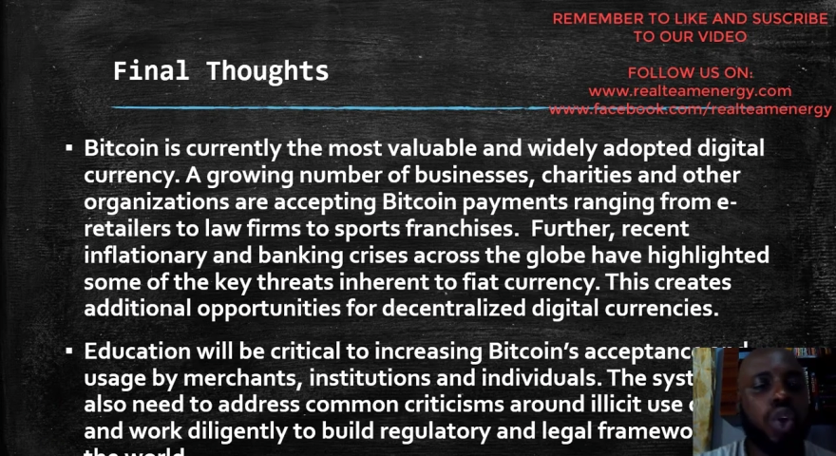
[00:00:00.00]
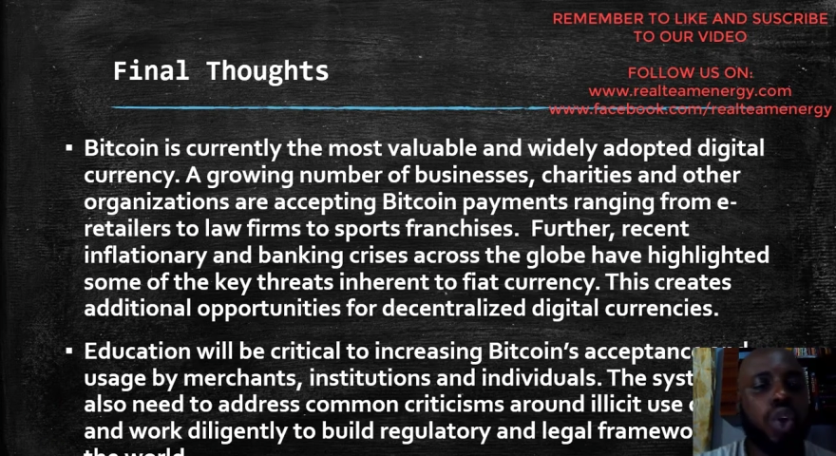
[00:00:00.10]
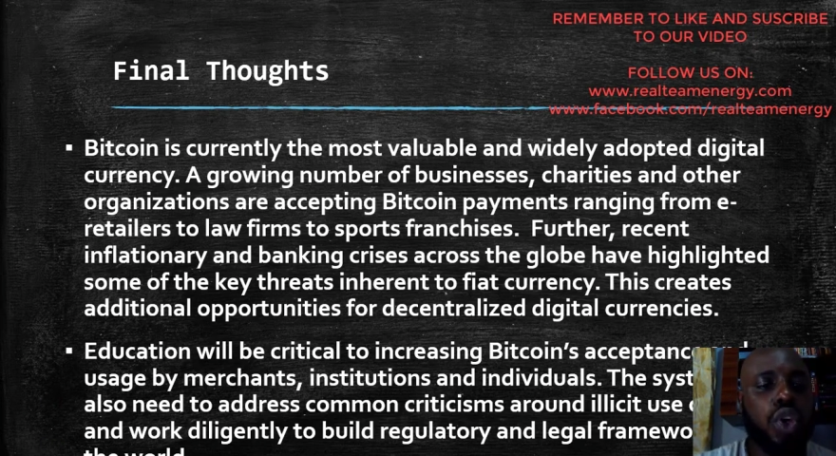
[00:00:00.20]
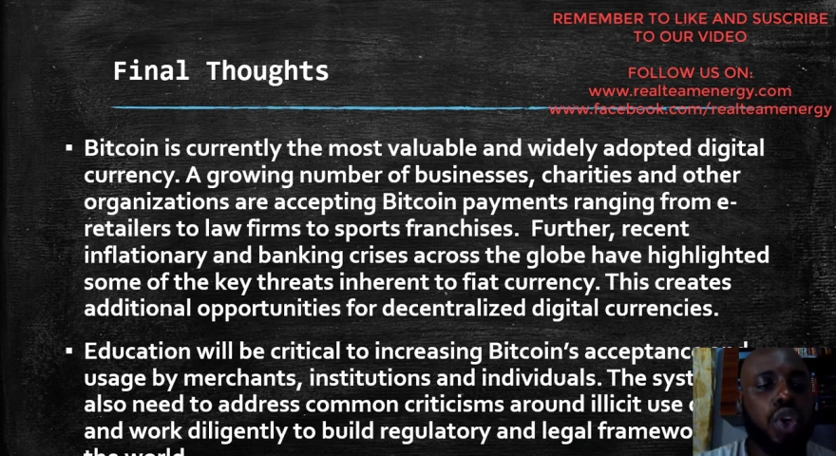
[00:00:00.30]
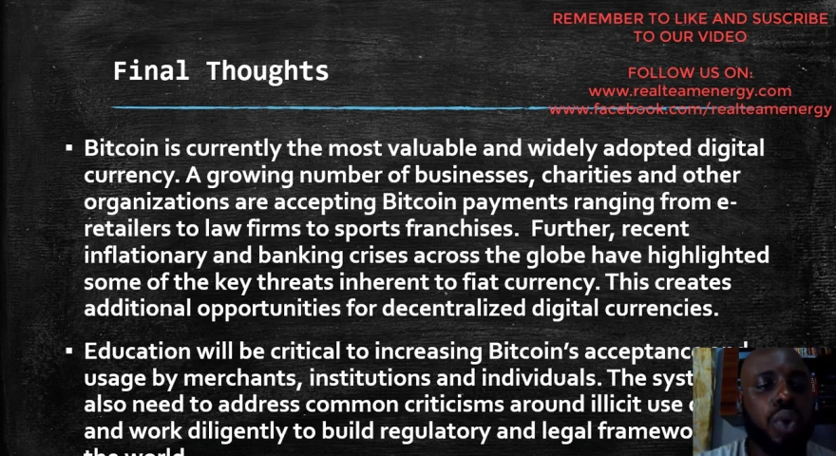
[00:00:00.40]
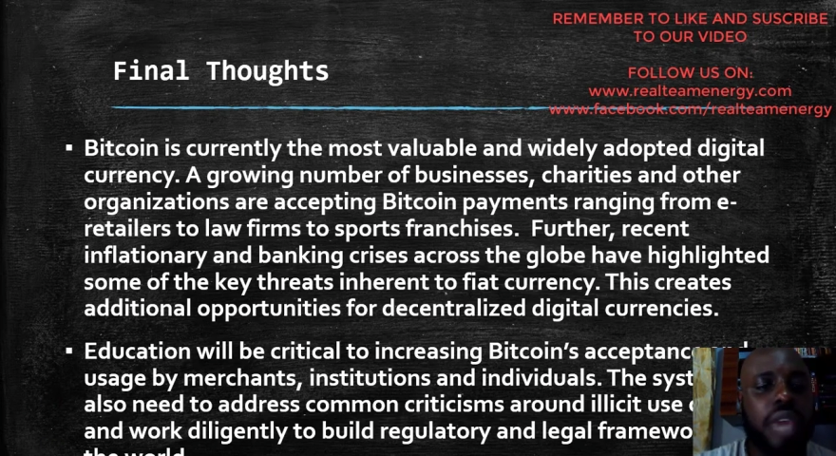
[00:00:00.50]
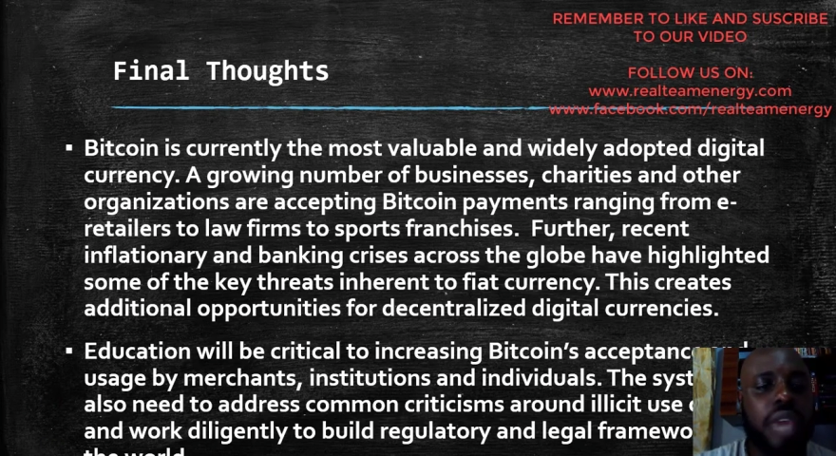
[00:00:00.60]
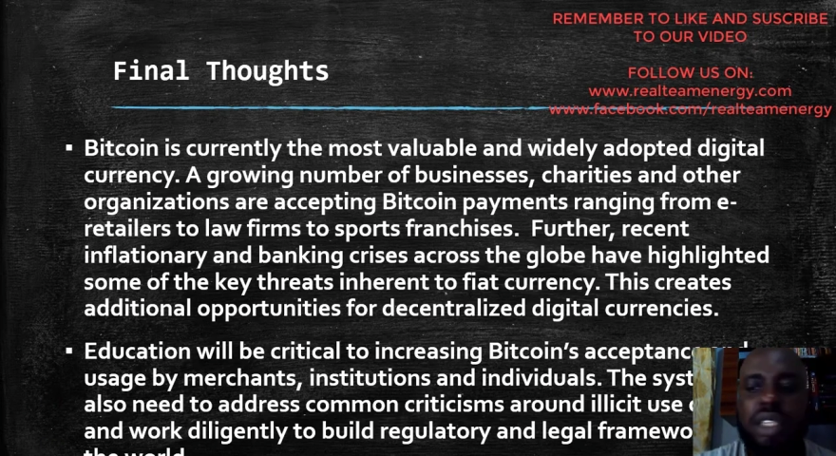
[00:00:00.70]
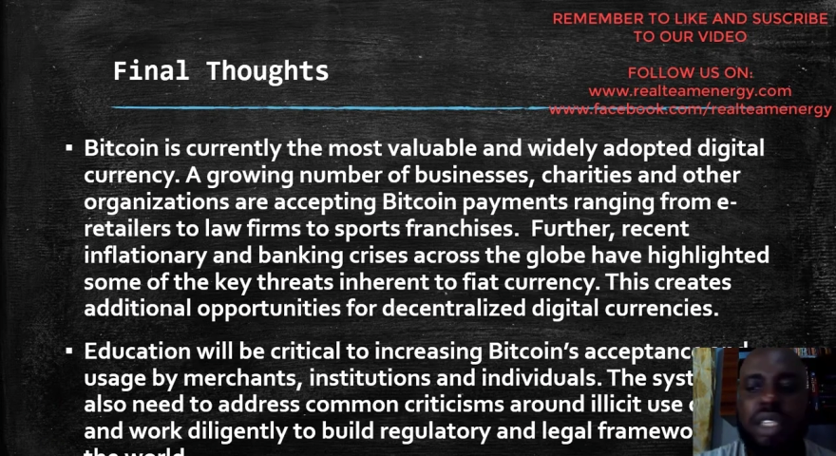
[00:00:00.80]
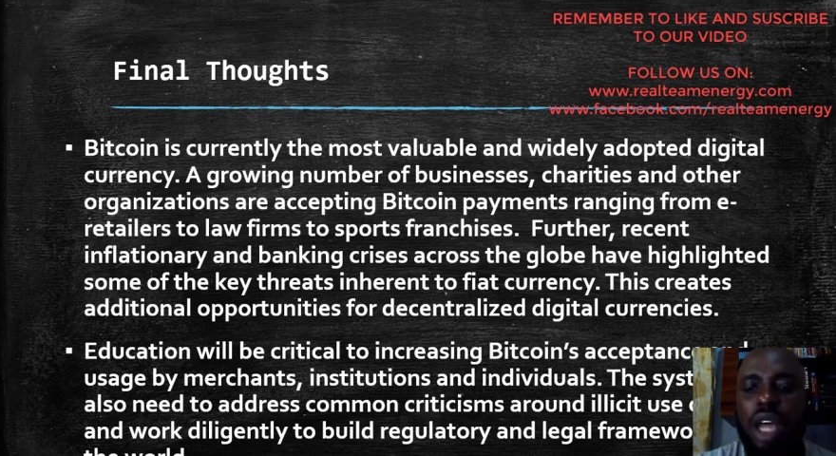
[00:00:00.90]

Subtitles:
so you could get